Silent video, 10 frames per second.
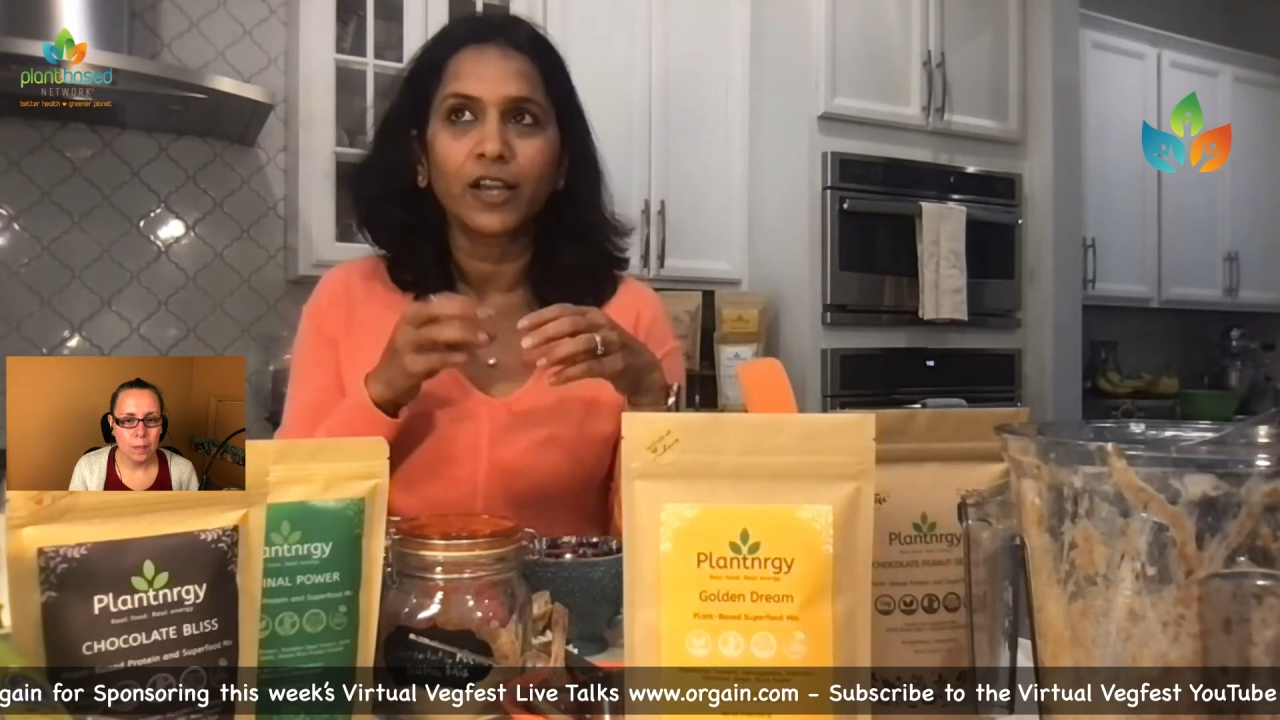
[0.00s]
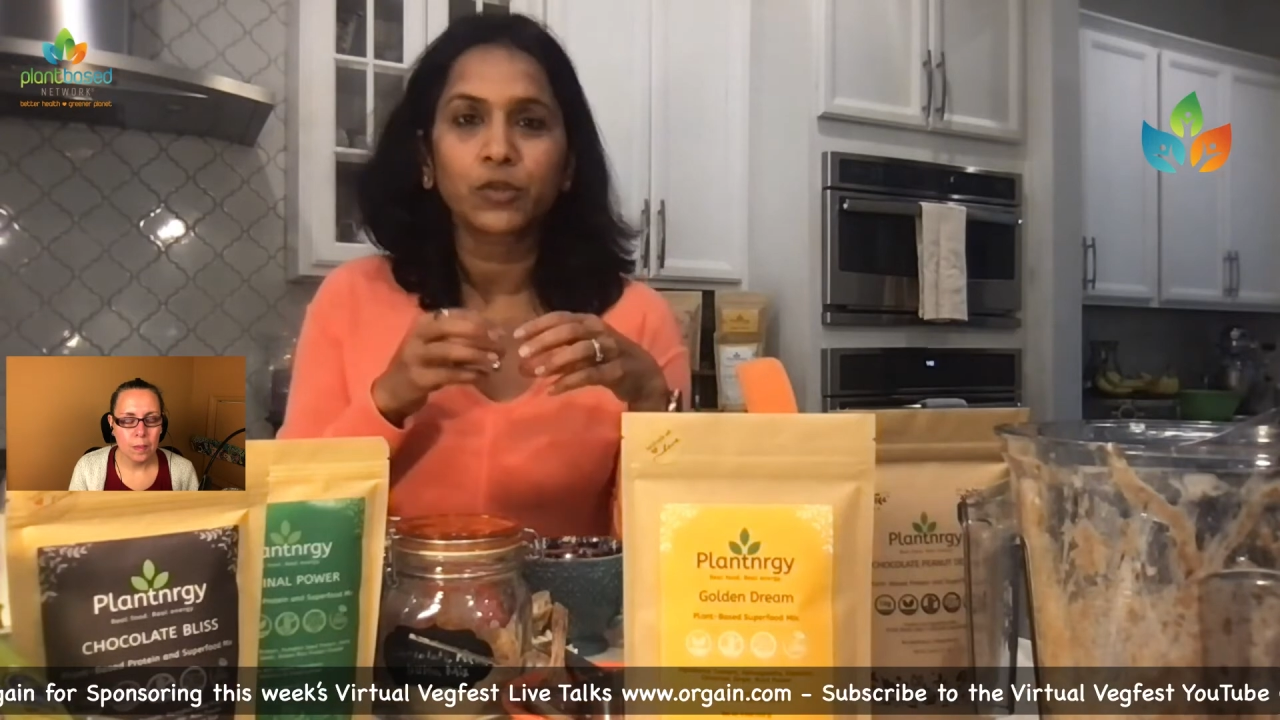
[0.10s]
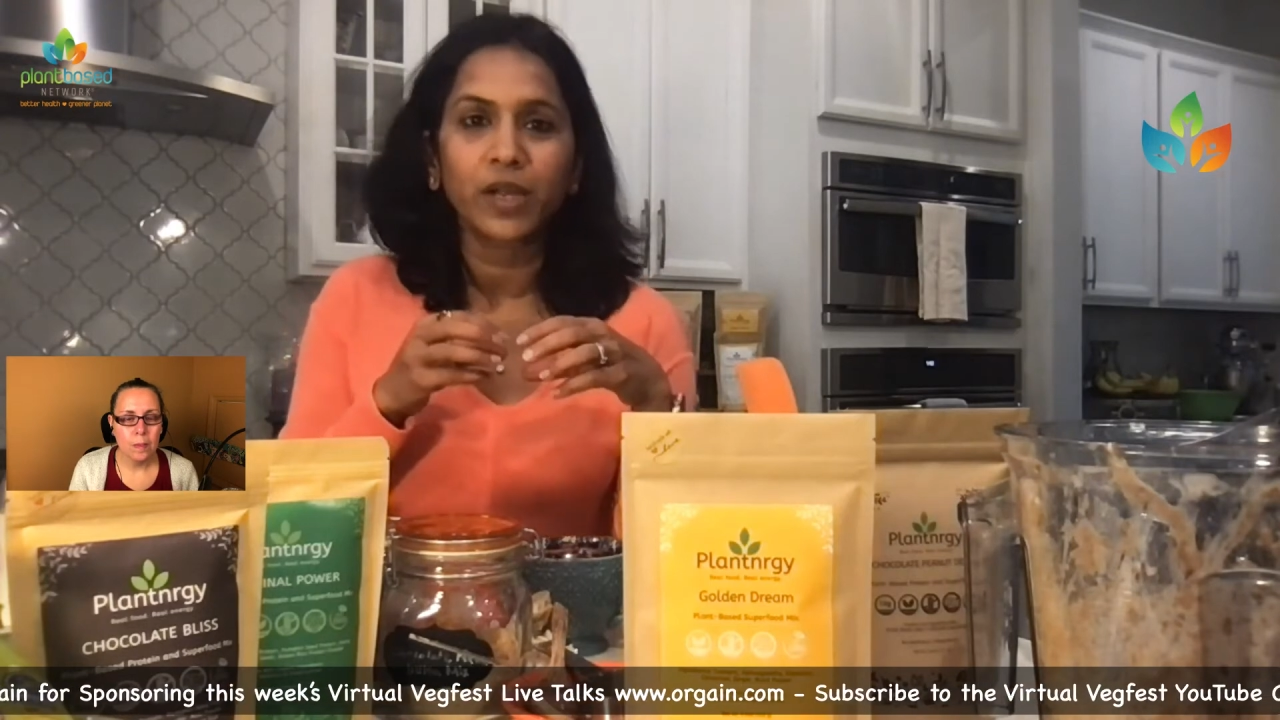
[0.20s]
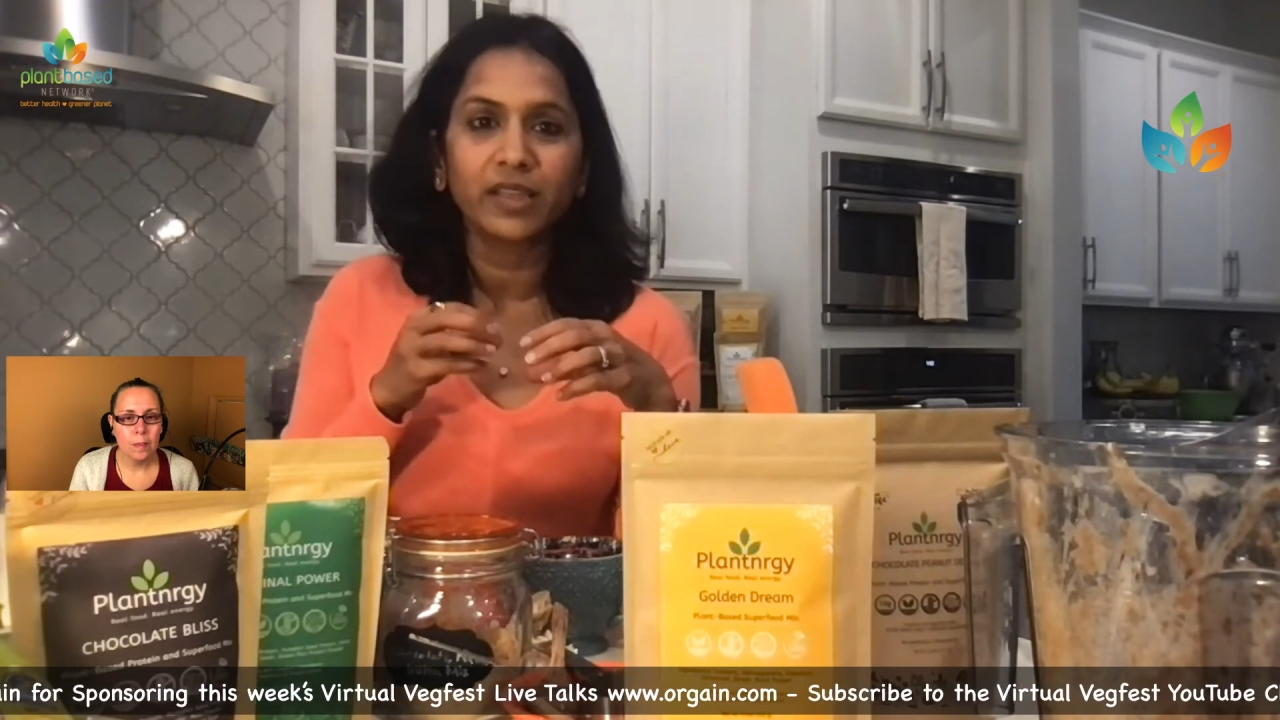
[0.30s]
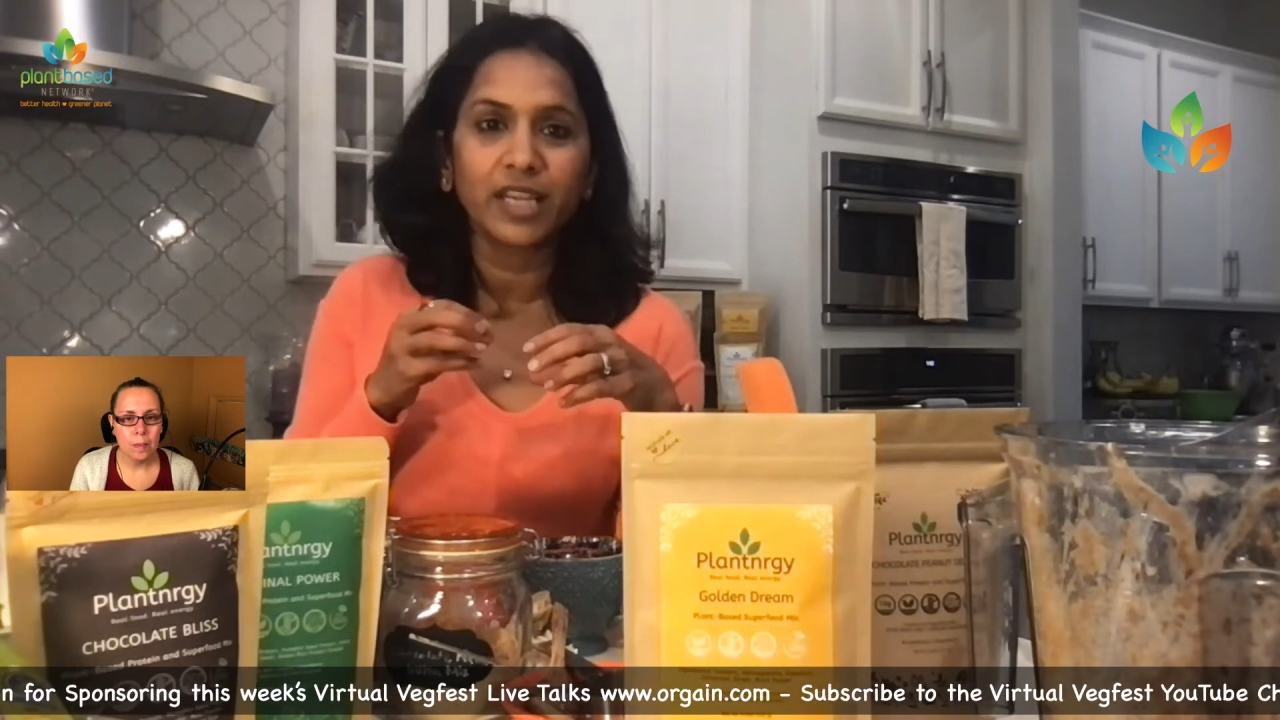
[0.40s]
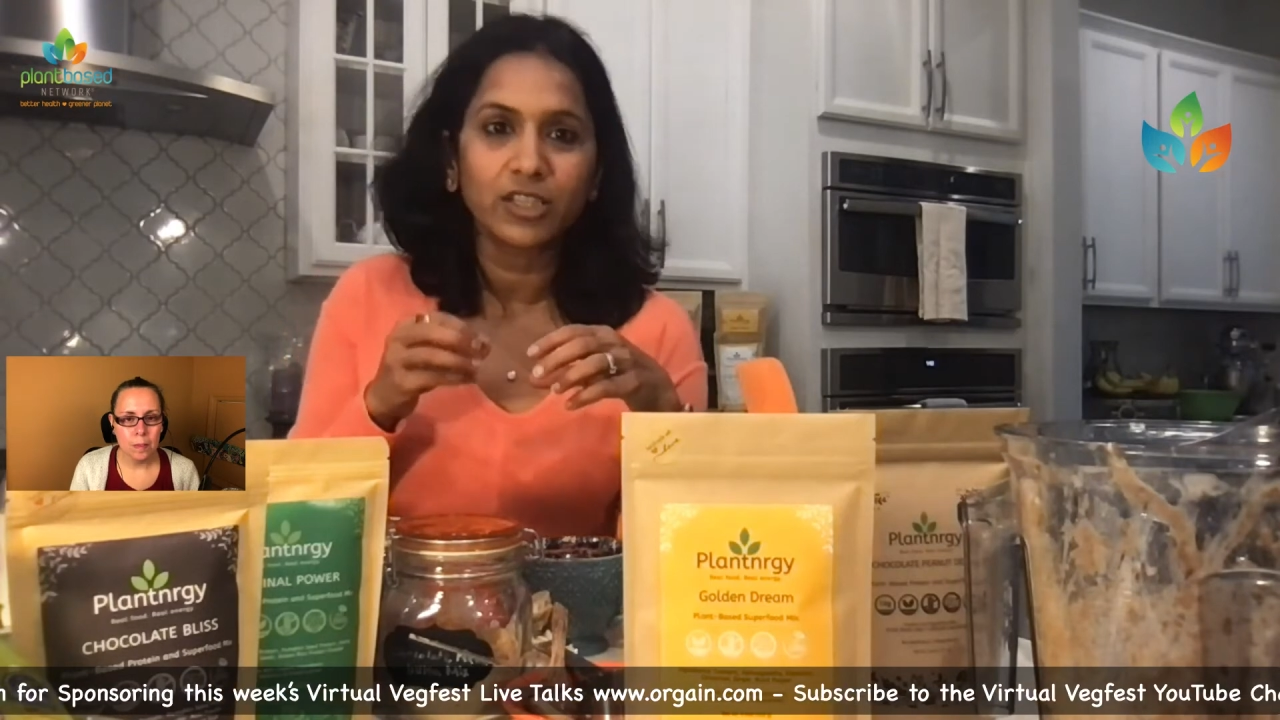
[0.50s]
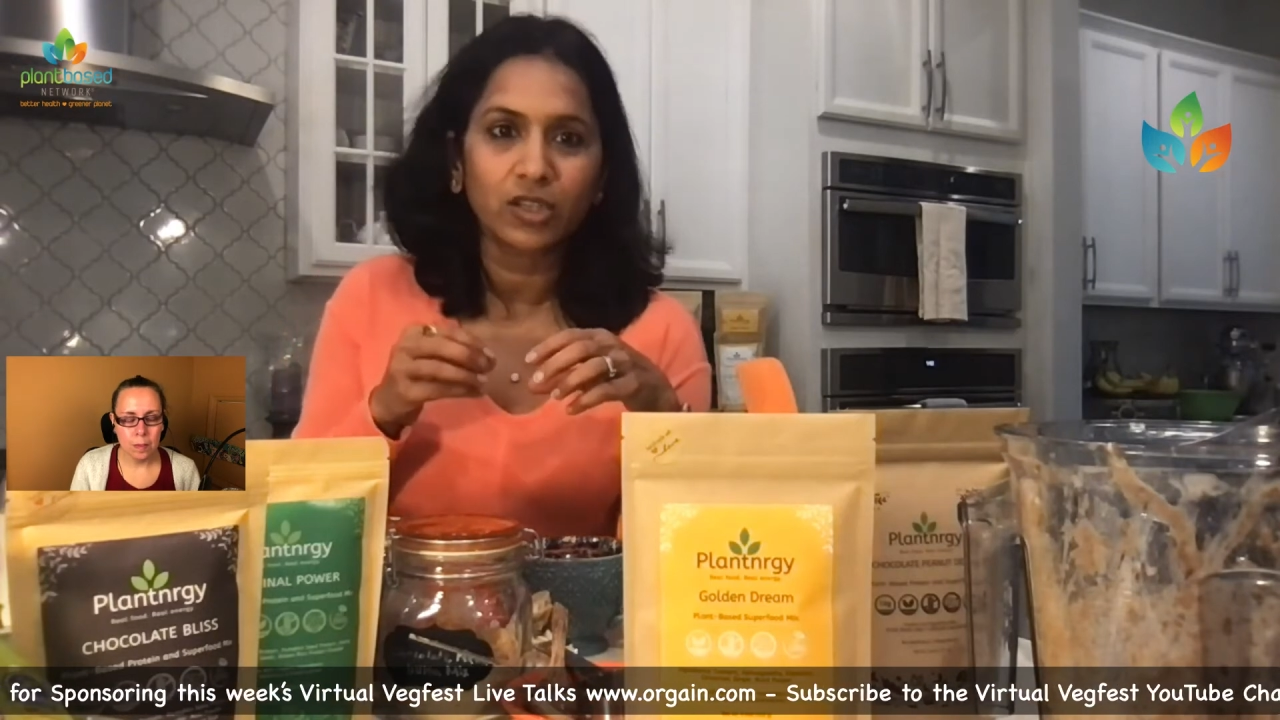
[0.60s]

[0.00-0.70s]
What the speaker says: ashwagandha and